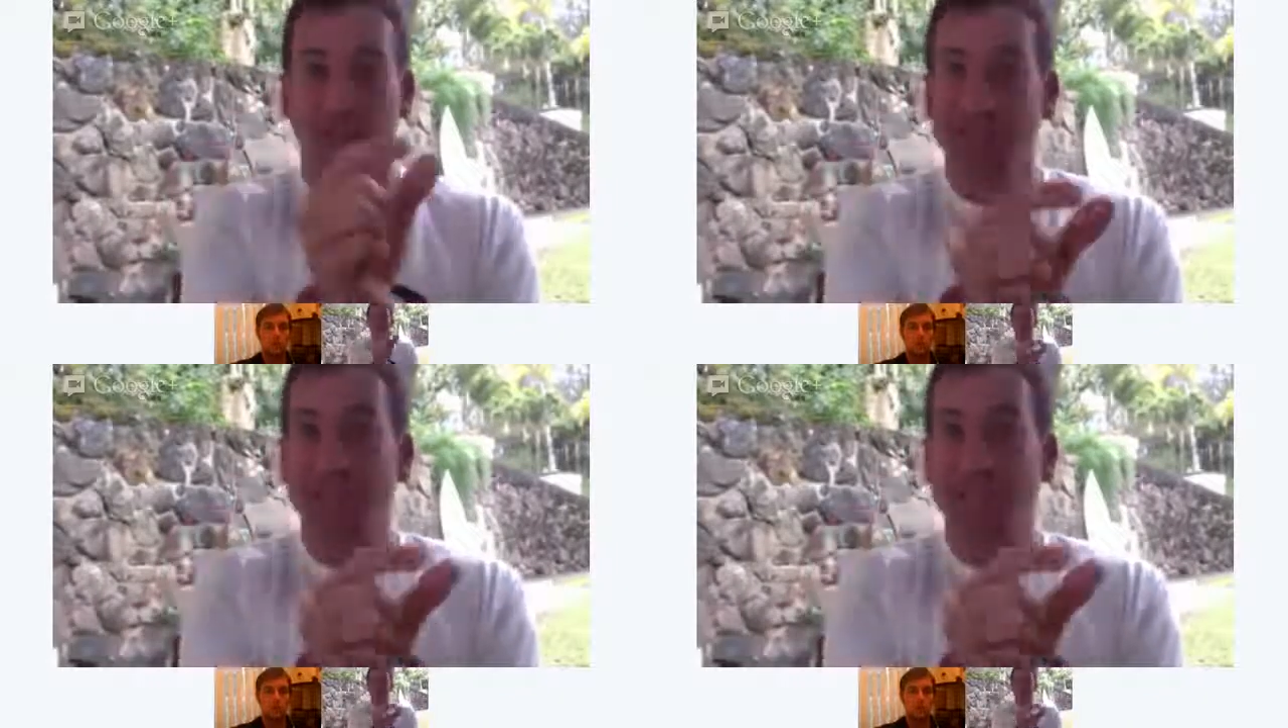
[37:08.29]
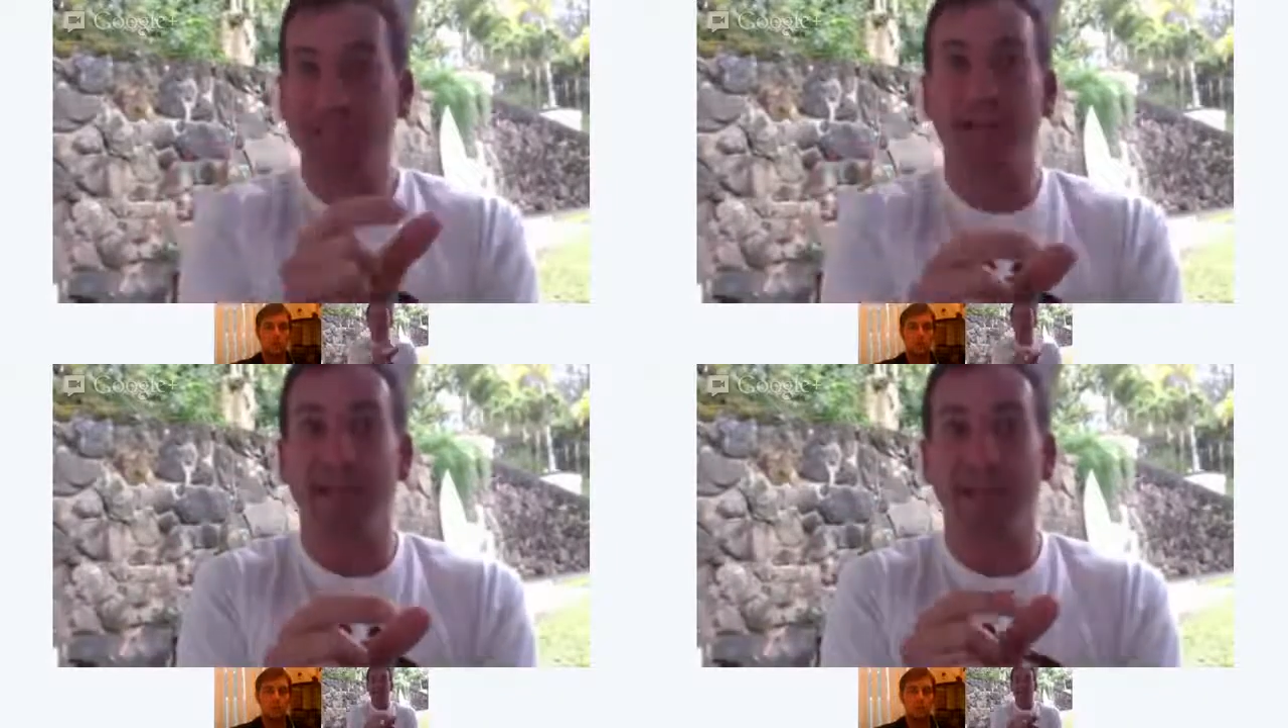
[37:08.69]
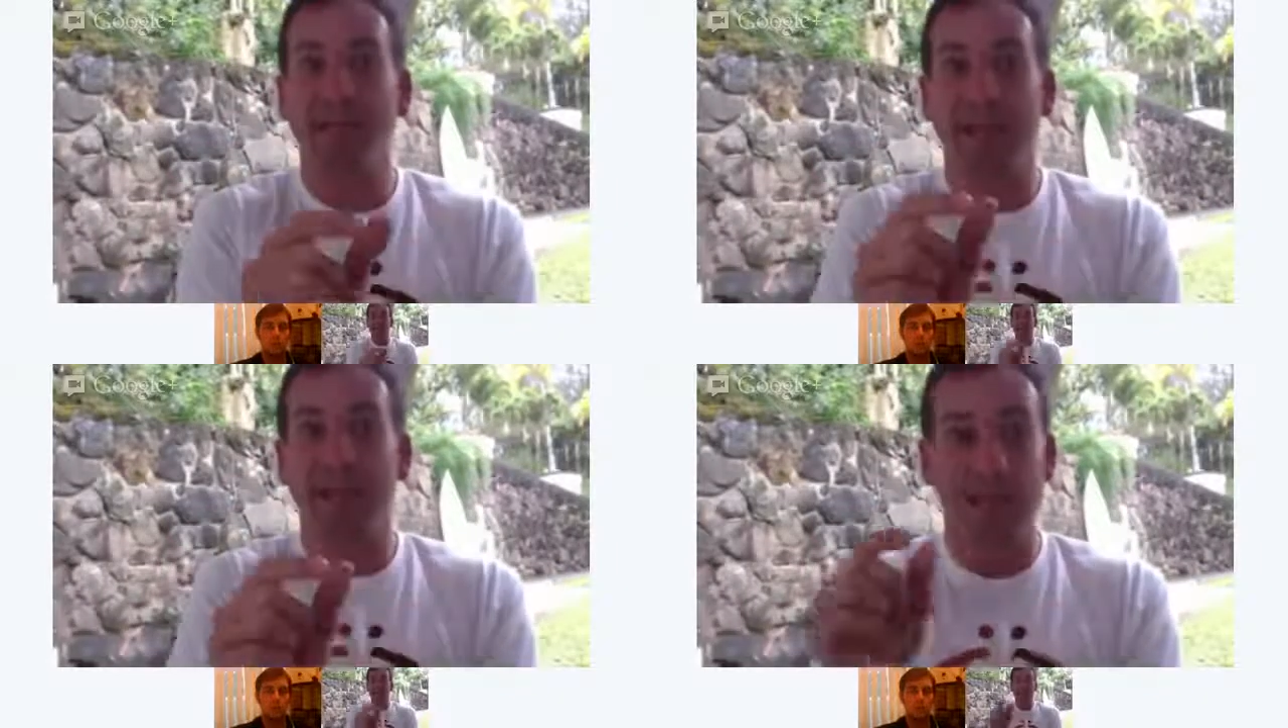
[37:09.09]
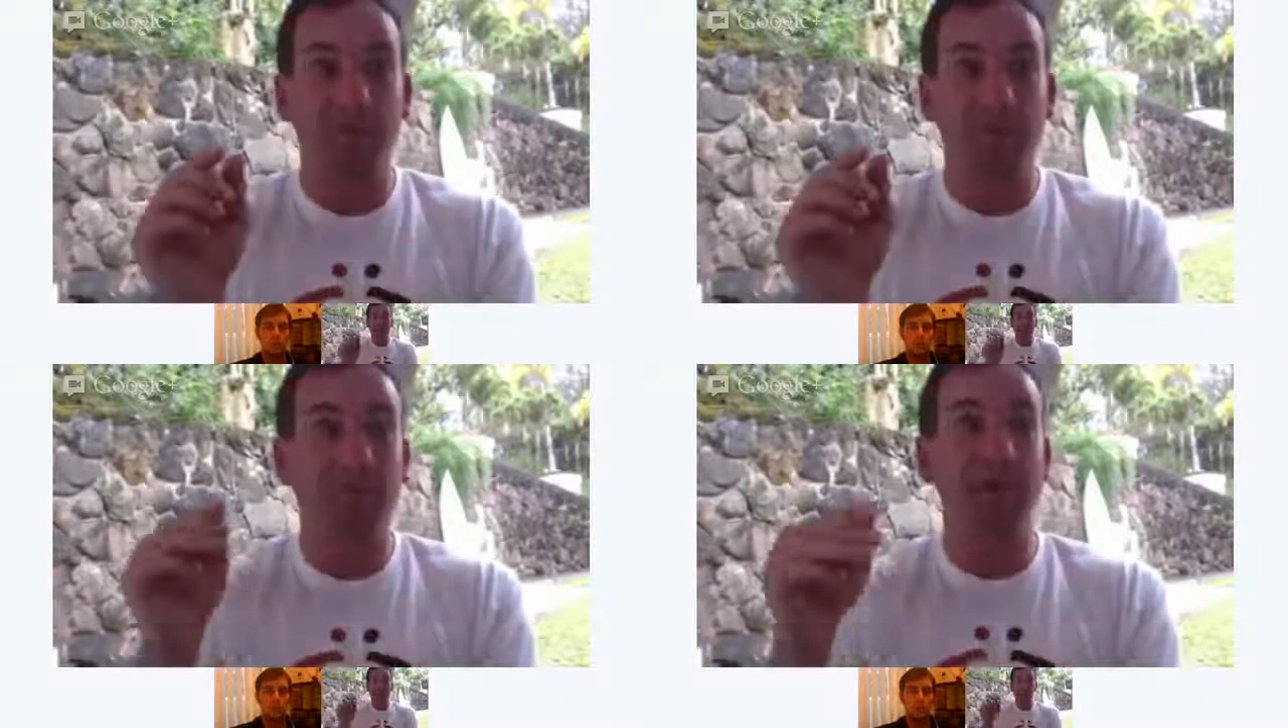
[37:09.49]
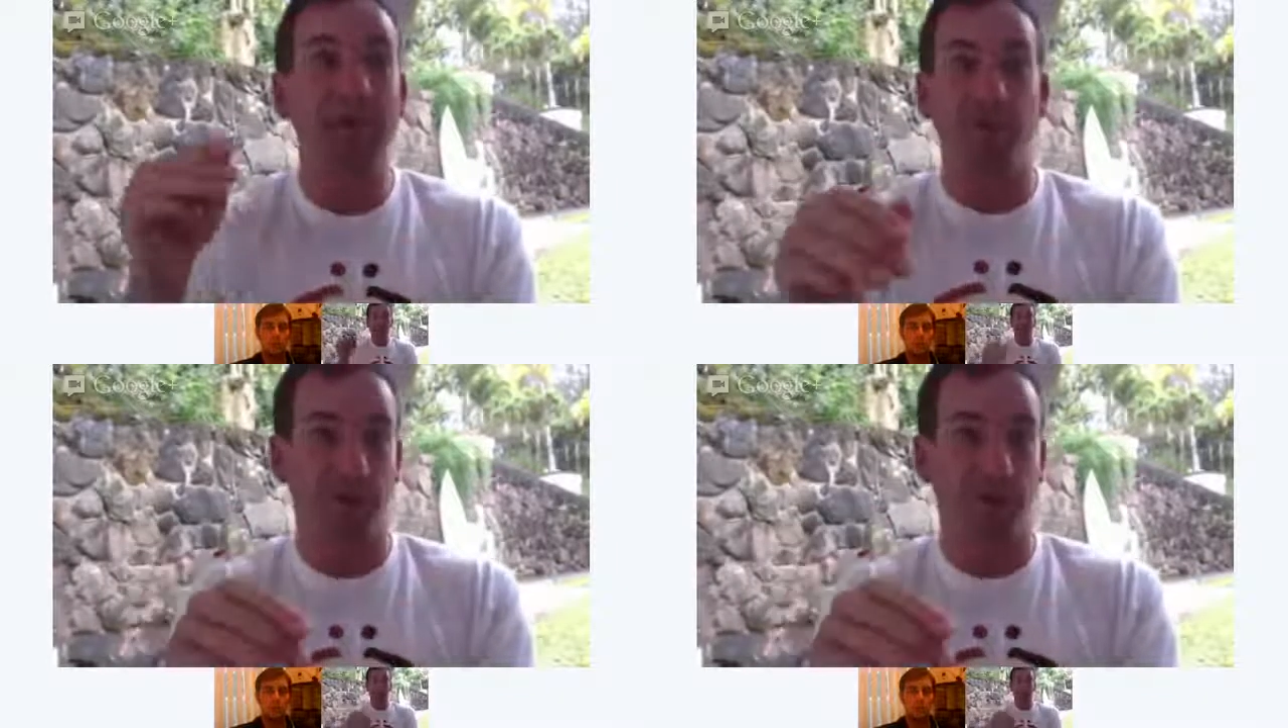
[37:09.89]
links in, and when
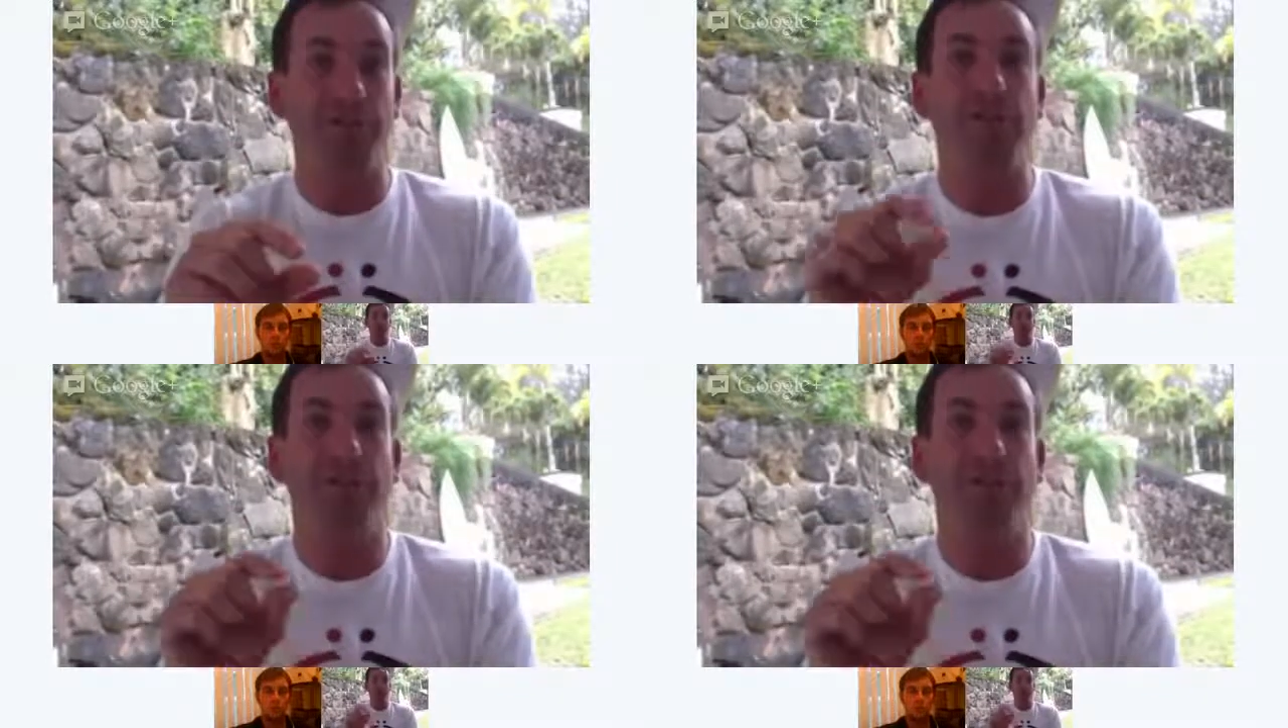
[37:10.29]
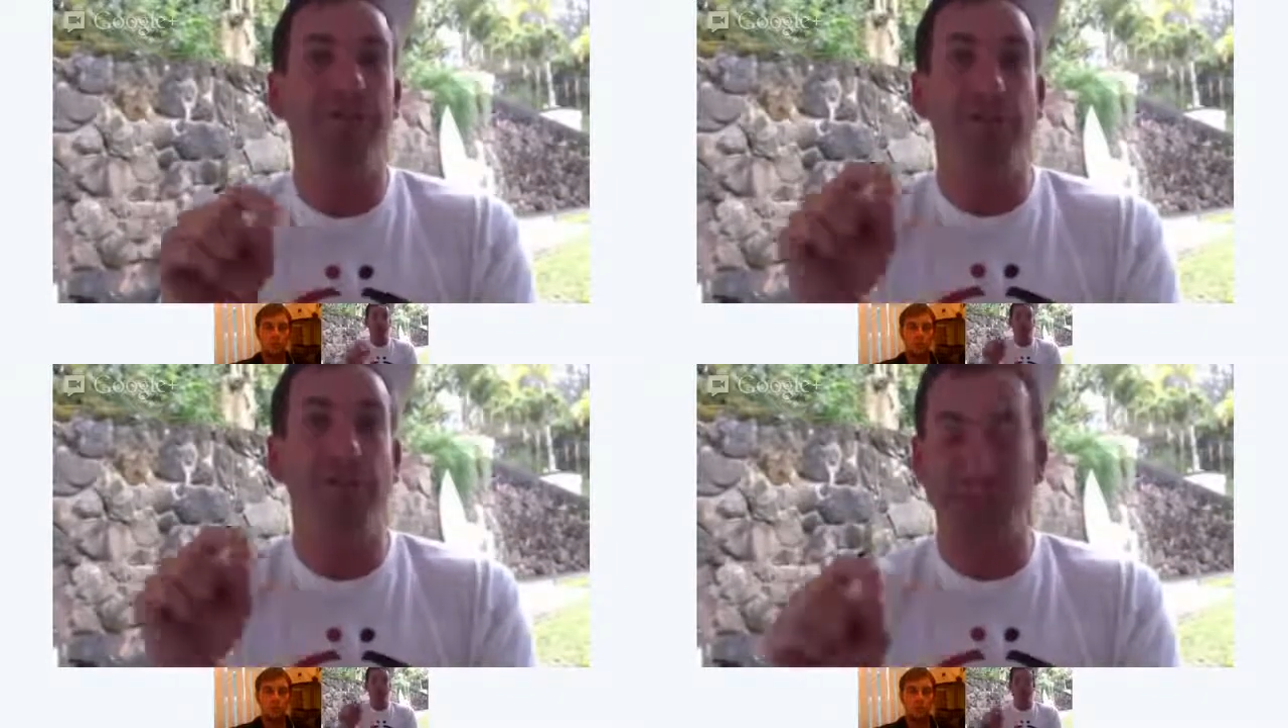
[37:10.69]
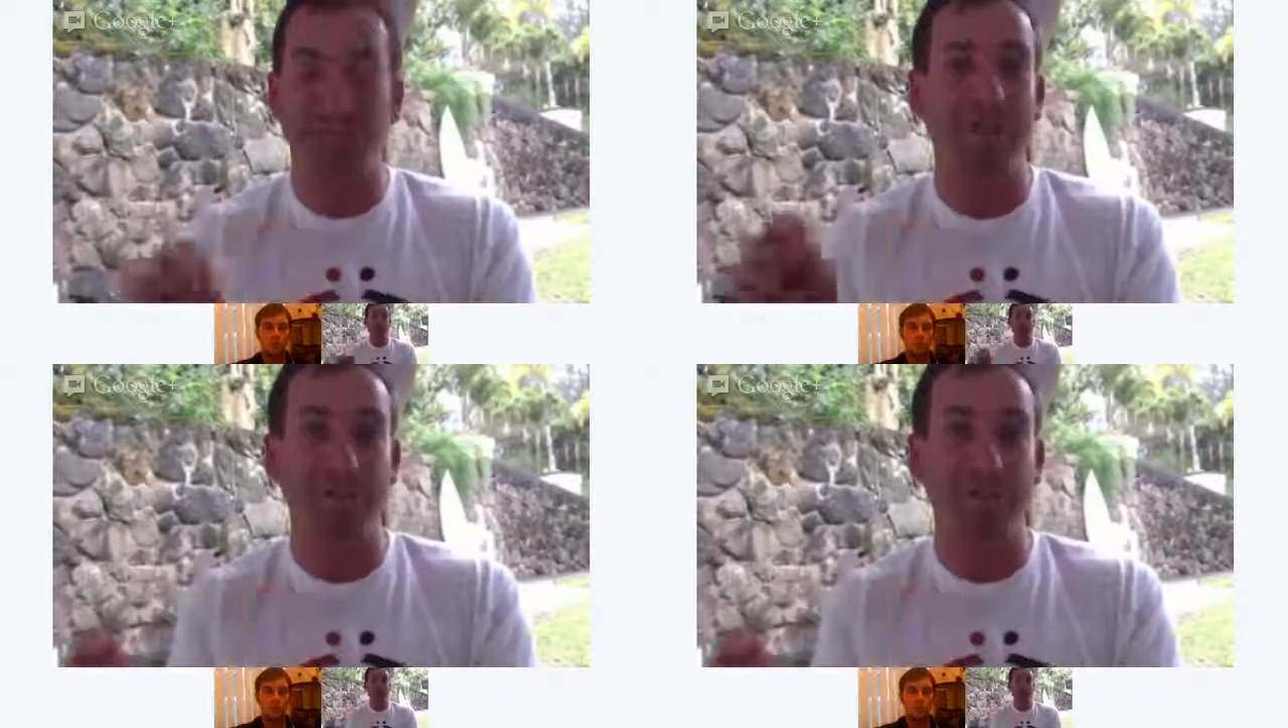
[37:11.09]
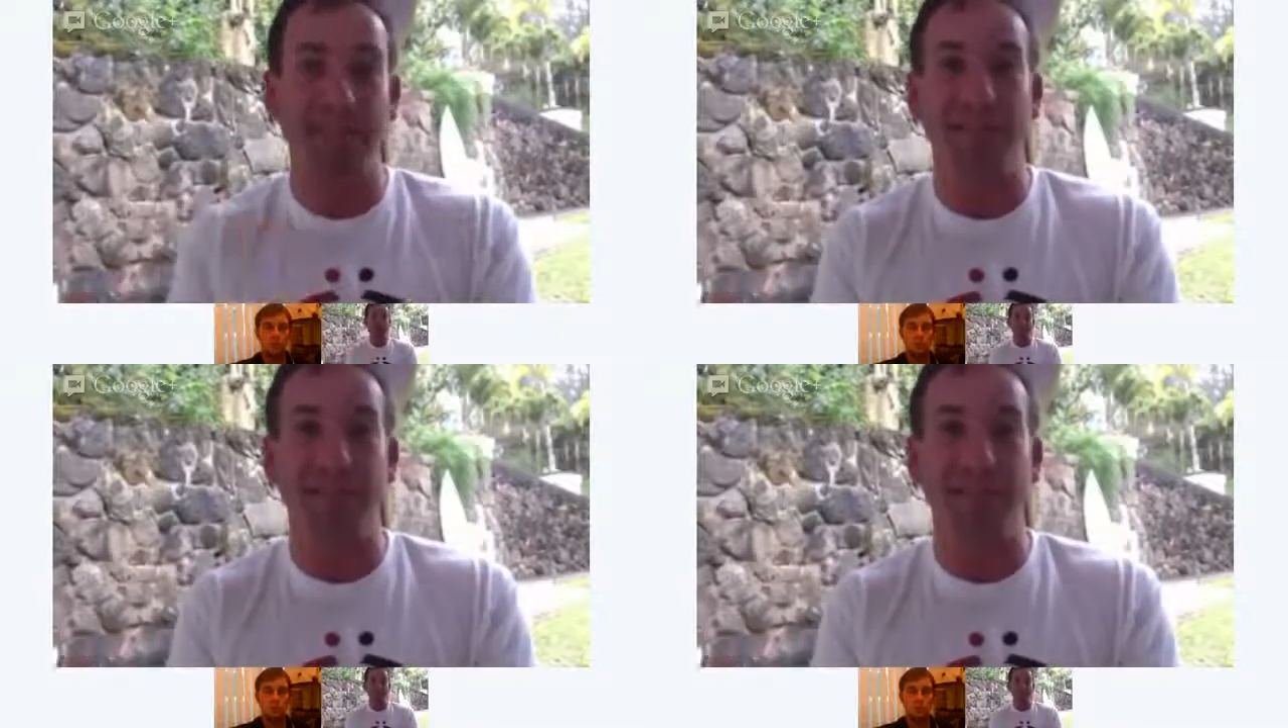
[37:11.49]
people go to it and they put their name and